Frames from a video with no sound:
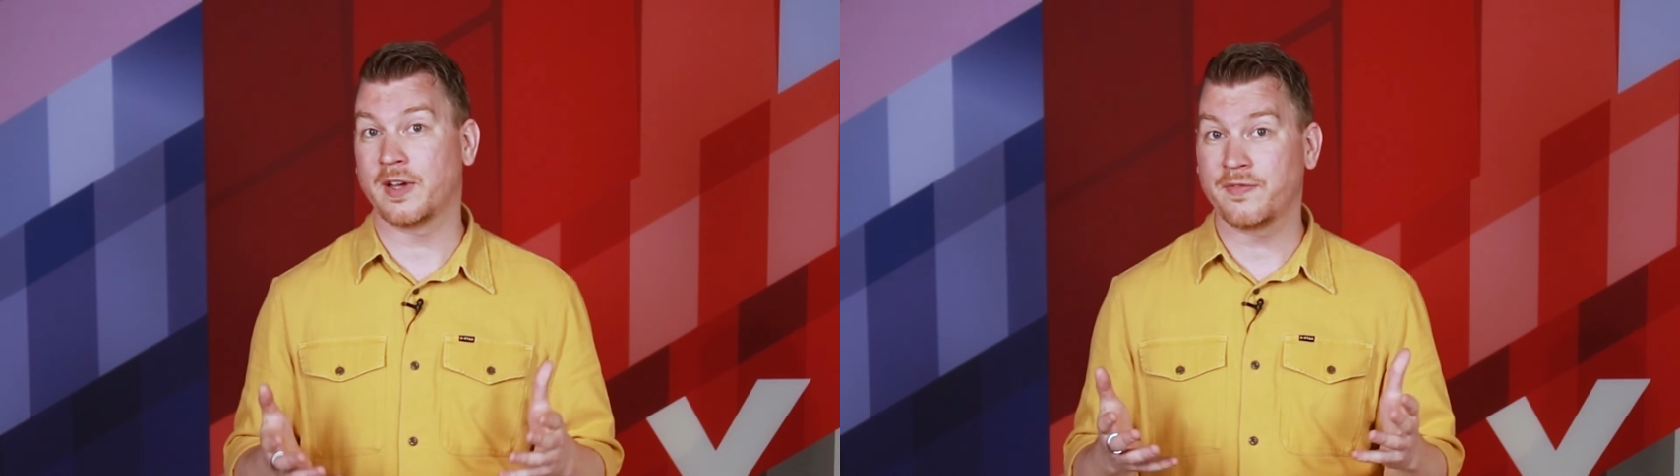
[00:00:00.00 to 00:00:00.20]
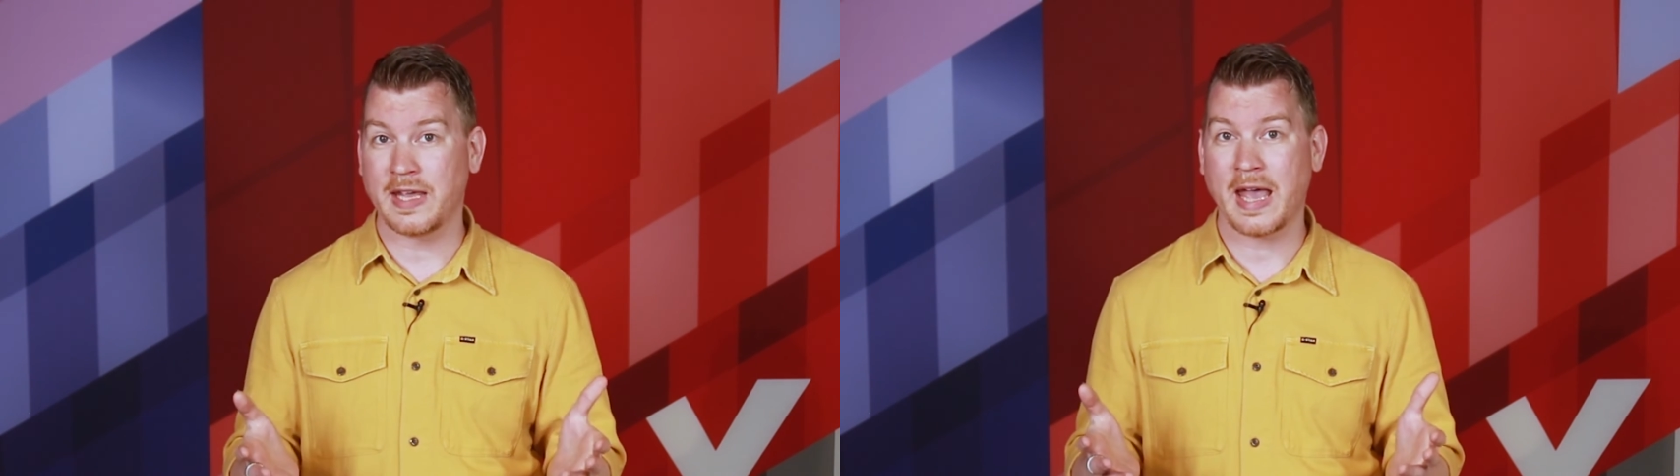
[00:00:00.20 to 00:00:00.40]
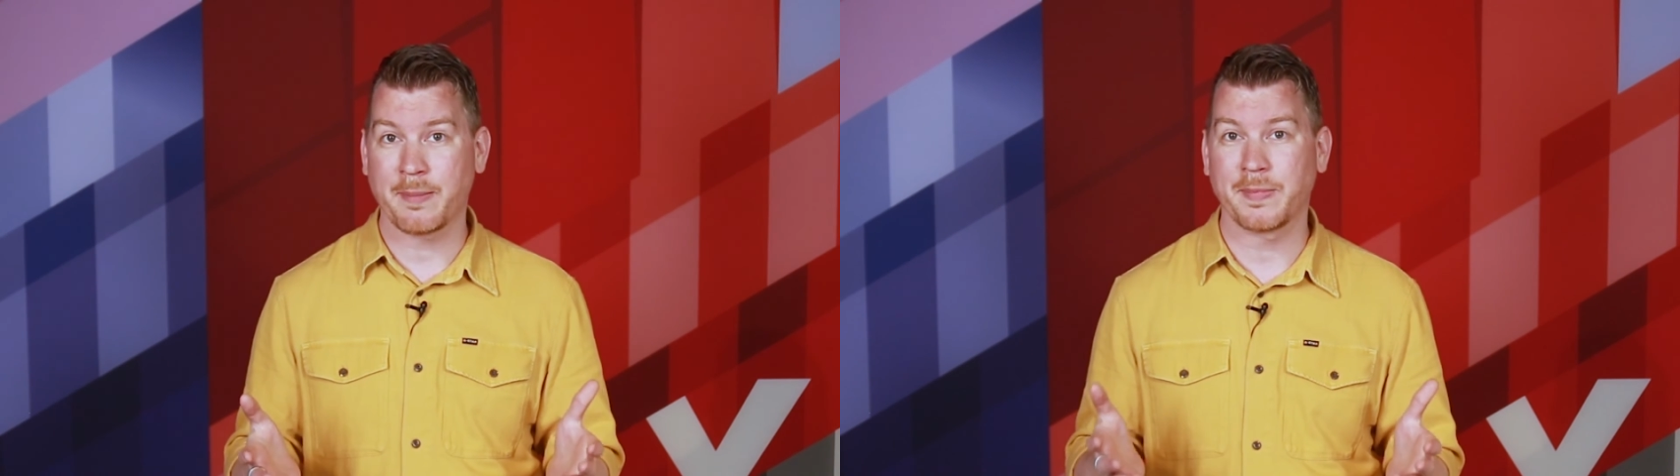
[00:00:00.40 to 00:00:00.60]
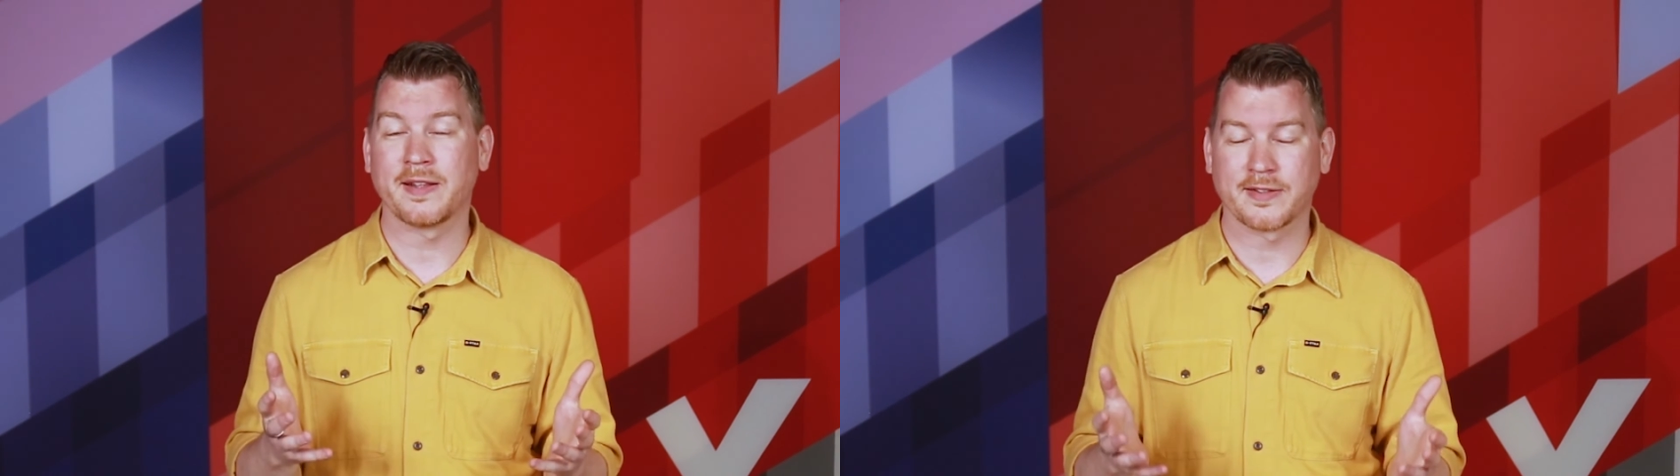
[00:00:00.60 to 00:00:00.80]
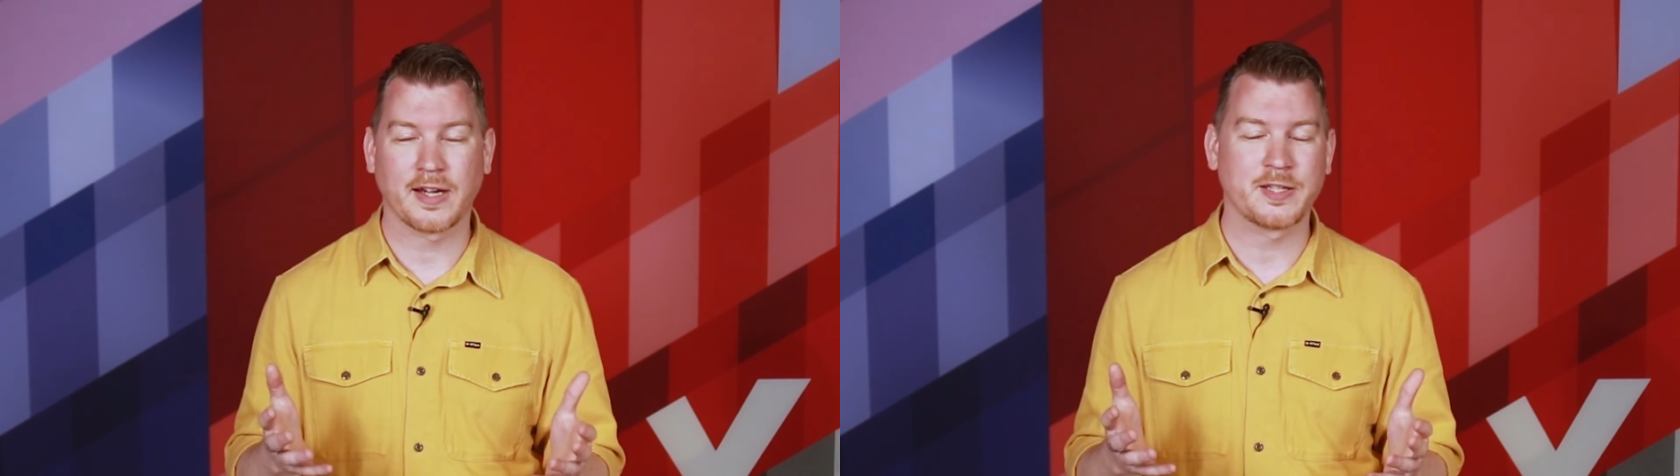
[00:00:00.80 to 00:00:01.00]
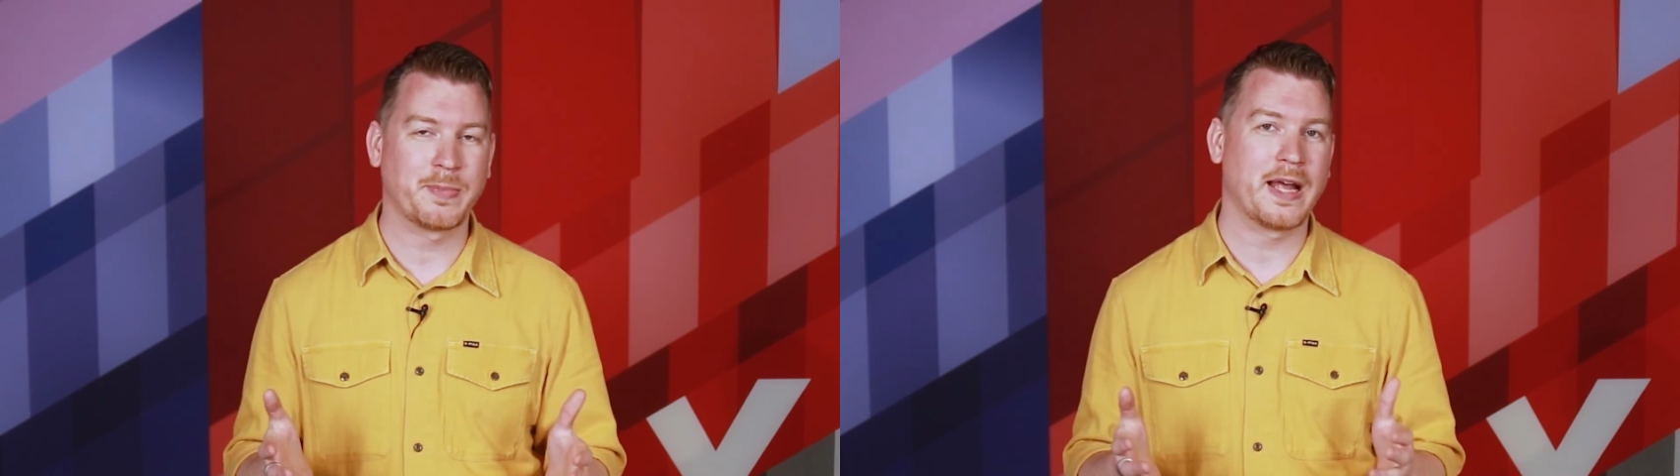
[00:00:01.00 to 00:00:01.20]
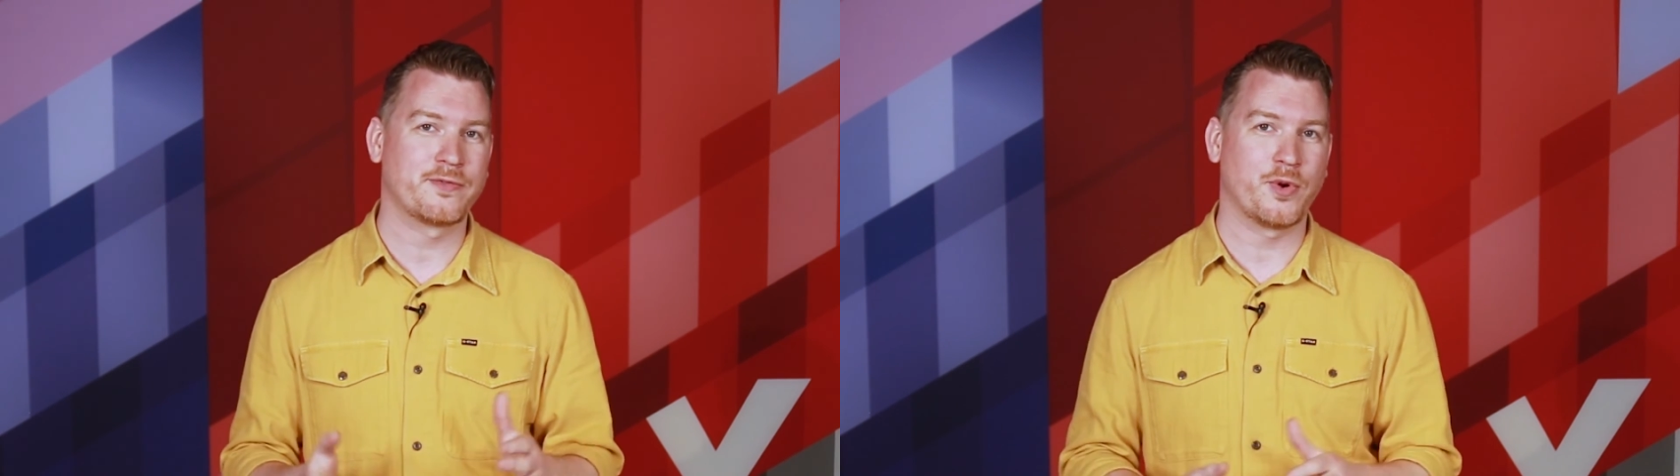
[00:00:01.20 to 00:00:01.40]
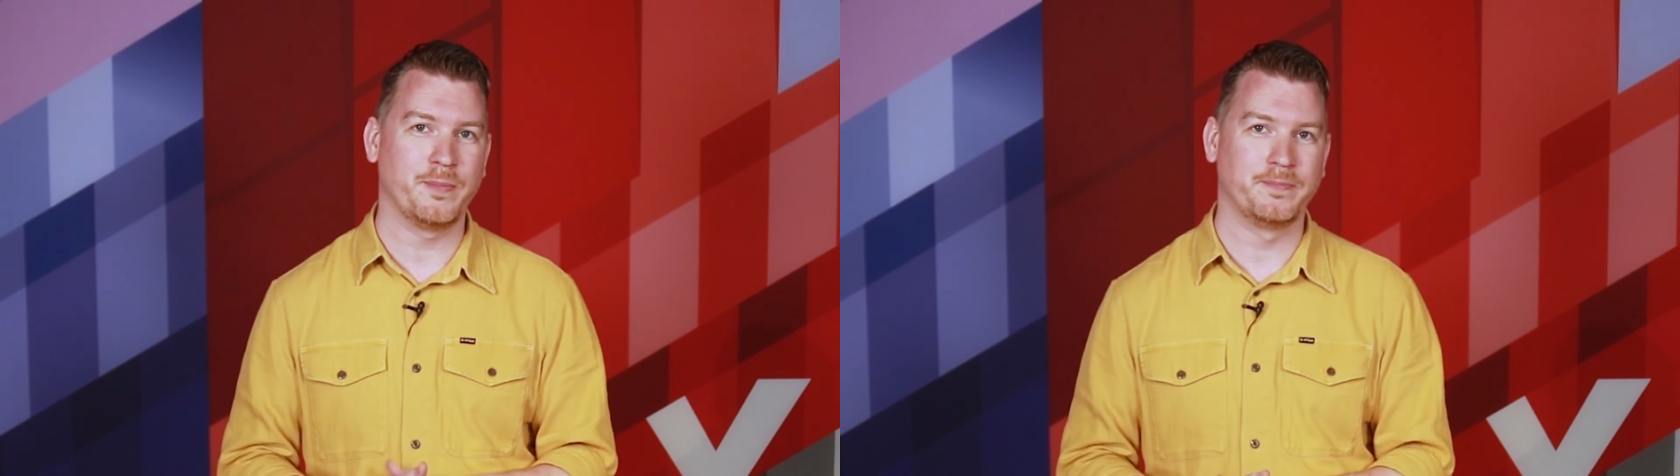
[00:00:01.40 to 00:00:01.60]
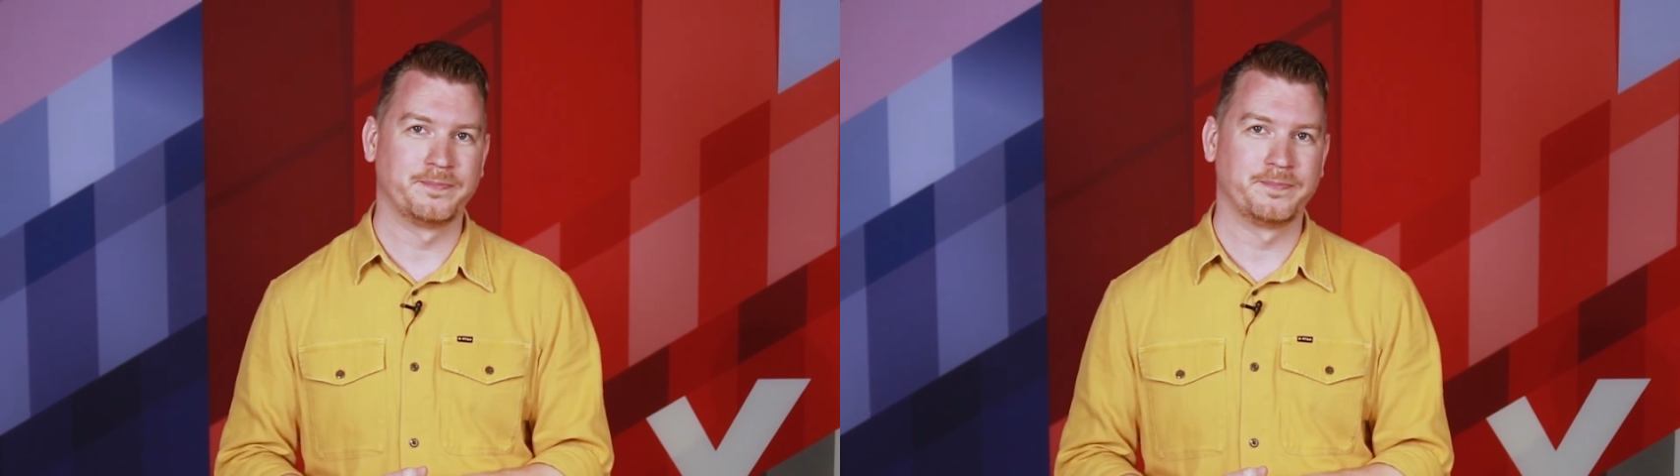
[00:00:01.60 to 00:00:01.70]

of the App Insights platform.